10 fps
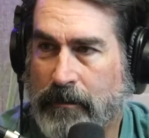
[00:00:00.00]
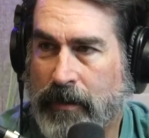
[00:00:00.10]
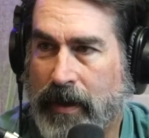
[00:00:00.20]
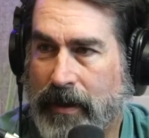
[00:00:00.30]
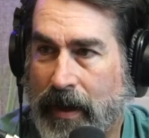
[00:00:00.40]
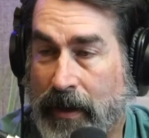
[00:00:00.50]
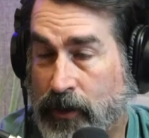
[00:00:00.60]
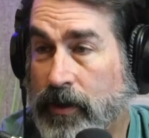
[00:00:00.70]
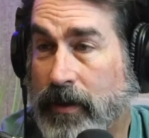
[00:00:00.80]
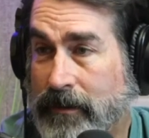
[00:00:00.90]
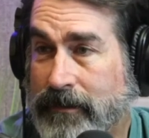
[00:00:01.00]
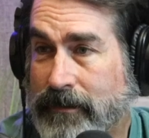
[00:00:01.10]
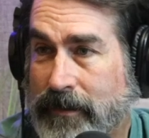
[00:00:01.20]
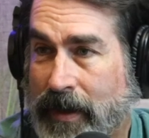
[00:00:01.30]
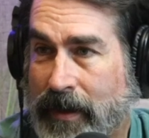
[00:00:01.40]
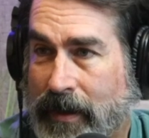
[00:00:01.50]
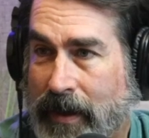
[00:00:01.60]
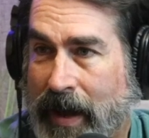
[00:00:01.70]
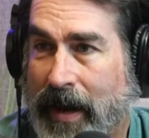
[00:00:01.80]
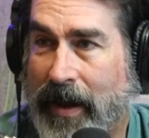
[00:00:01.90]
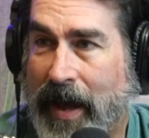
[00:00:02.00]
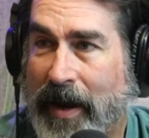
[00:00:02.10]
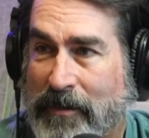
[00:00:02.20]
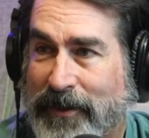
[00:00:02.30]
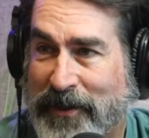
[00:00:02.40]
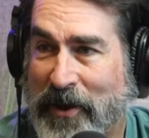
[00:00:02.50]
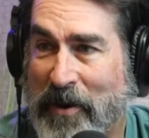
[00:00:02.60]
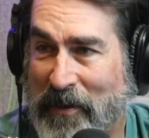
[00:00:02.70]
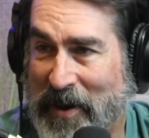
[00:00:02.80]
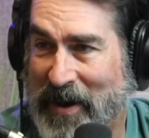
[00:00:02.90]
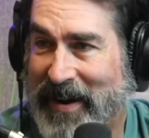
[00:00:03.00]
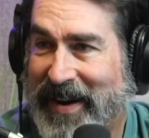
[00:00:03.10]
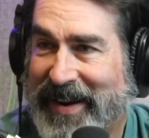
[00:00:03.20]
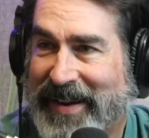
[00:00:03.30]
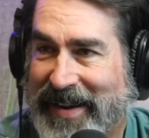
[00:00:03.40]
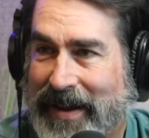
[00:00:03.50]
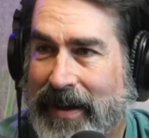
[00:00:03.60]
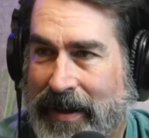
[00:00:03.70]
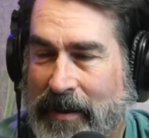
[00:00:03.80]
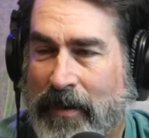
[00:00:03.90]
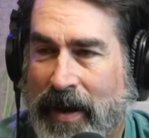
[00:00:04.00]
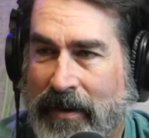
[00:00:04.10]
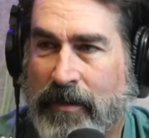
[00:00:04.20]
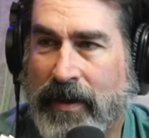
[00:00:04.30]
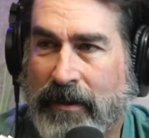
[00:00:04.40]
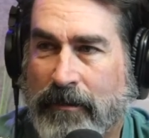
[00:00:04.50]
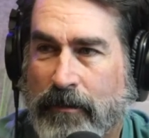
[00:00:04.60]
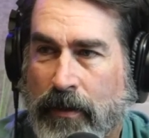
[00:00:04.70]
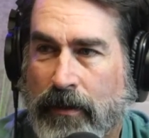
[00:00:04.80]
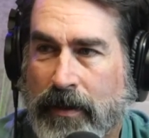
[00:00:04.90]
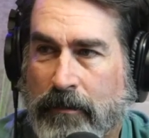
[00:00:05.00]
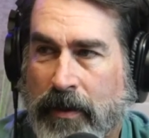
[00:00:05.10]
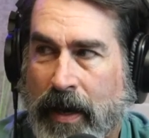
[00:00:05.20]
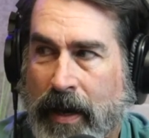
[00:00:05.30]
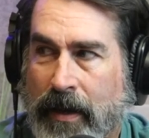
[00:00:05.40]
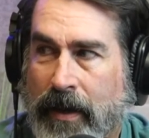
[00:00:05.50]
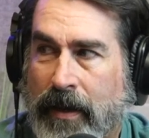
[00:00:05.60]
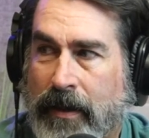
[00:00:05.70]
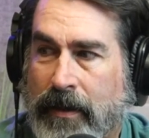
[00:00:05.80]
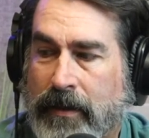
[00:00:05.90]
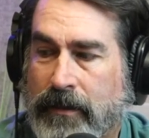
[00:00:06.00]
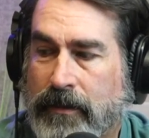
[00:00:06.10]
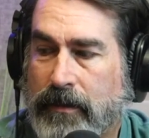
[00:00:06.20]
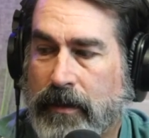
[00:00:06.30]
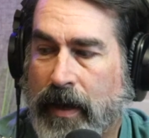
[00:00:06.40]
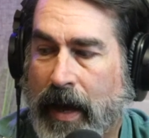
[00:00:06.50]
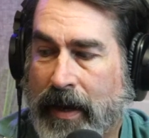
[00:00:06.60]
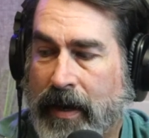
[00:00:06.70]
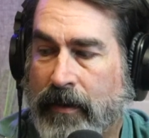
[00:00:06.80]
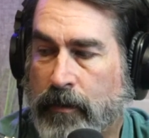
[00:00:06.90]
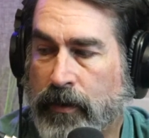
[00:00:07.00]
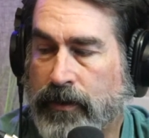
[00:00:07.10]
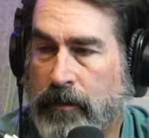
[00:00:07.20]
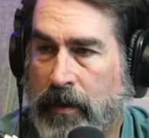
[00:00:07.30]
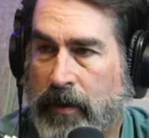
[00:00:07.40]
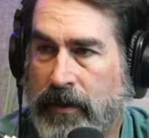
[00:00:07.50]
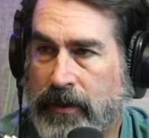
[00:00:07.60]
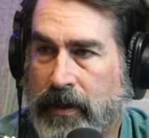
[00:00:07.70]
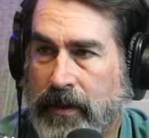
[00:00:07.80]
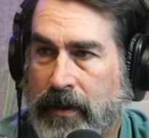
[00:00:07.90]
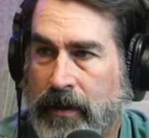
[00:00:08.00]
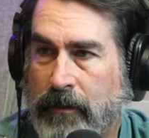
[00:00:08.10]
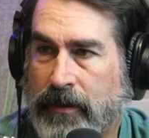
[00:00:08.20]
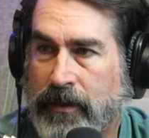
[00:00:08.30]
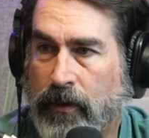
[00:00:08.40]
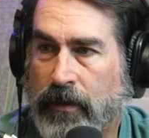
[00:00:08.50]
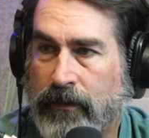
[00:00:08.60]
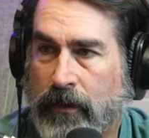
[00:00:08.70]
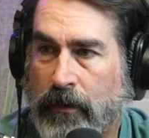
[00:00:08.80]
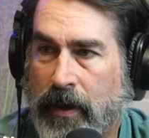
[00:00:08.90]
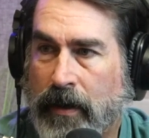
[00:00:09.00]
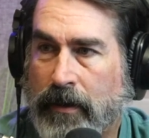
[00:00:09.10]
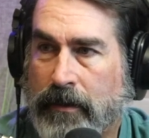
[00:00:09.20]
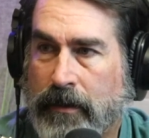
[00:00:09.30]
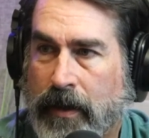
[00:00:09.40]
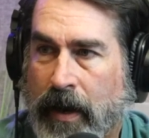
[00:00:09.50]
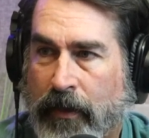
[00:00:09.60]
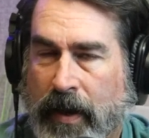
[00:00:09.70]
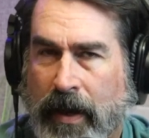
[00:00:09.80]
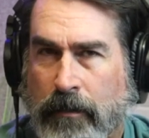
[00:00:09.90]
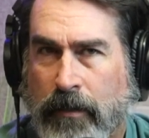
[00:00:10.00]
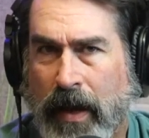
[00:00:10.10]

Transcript: But I should have. Like, had I been sober, amazing, it might have been broken. But I did have a bruise on my butt cheek, and it was sore for a while. And wow.